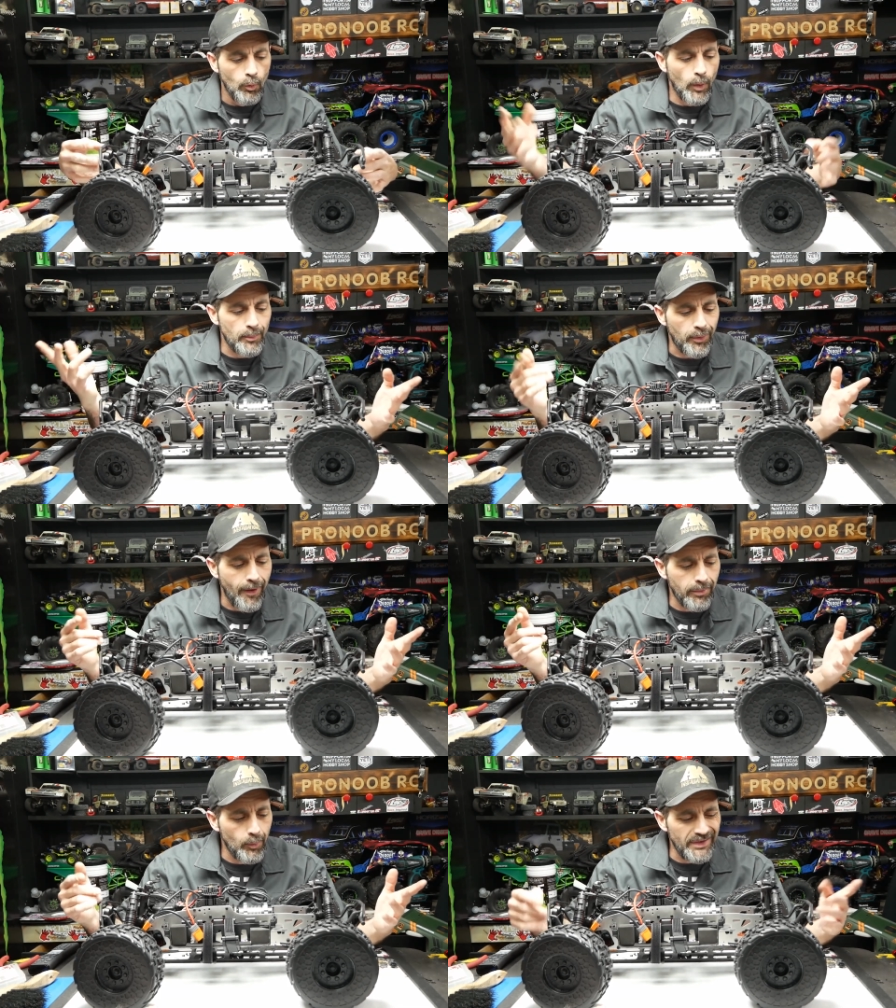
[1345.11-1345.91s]
One
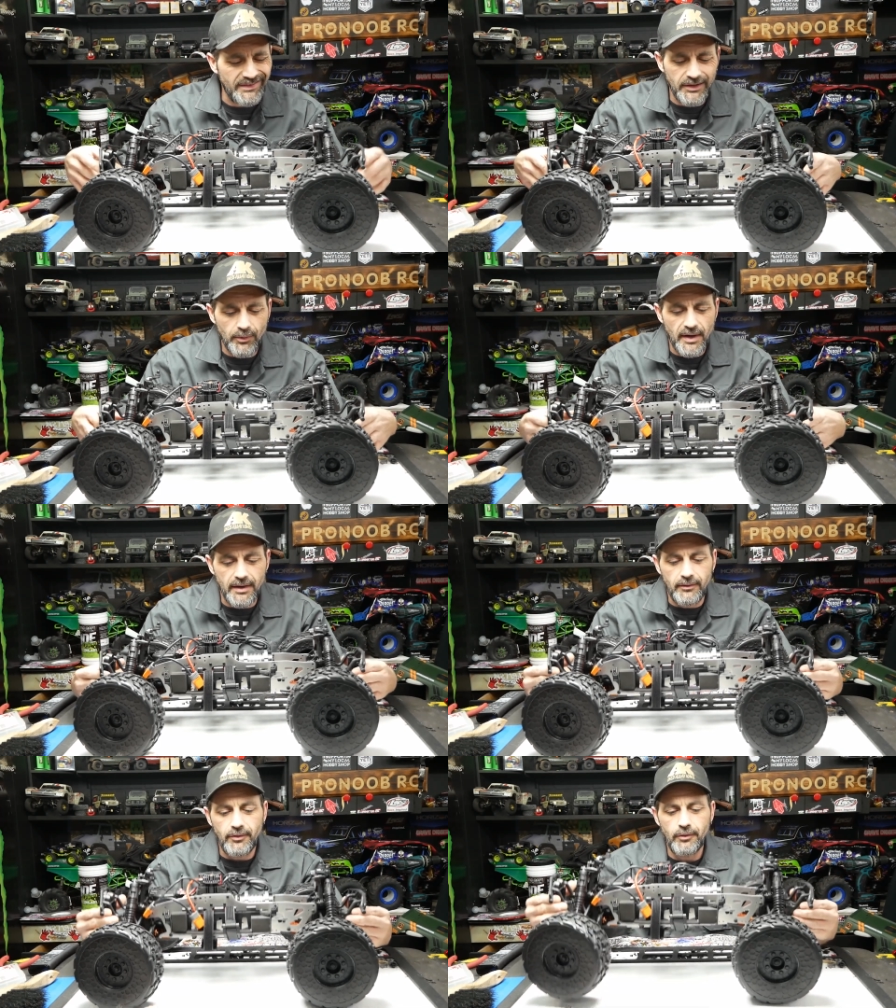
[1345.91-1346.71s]
problem we did run
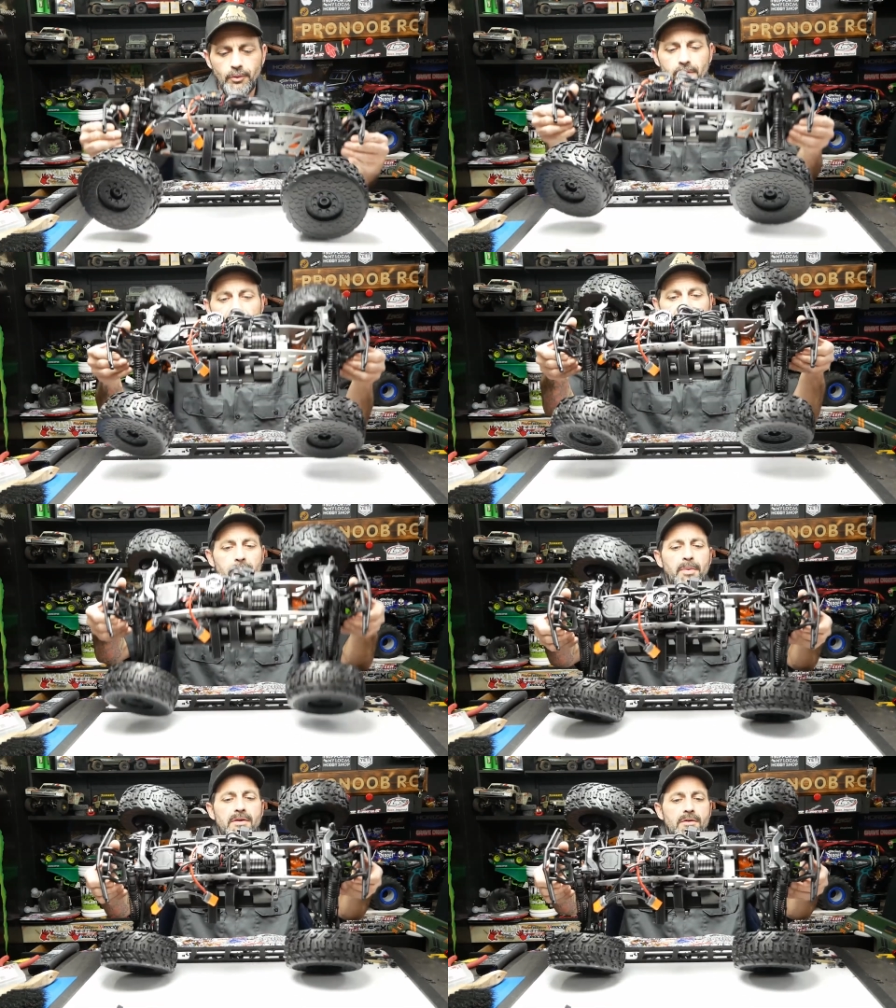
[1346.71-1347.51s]
into was the
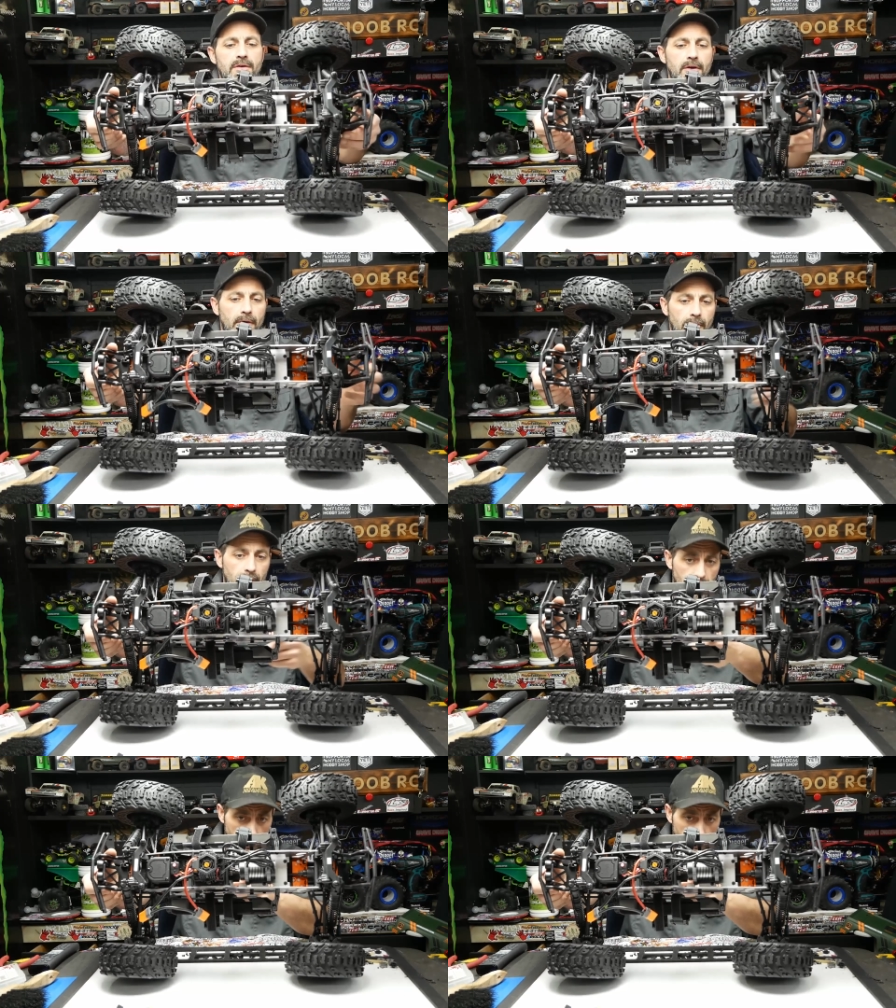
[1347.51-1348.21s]
pinion gear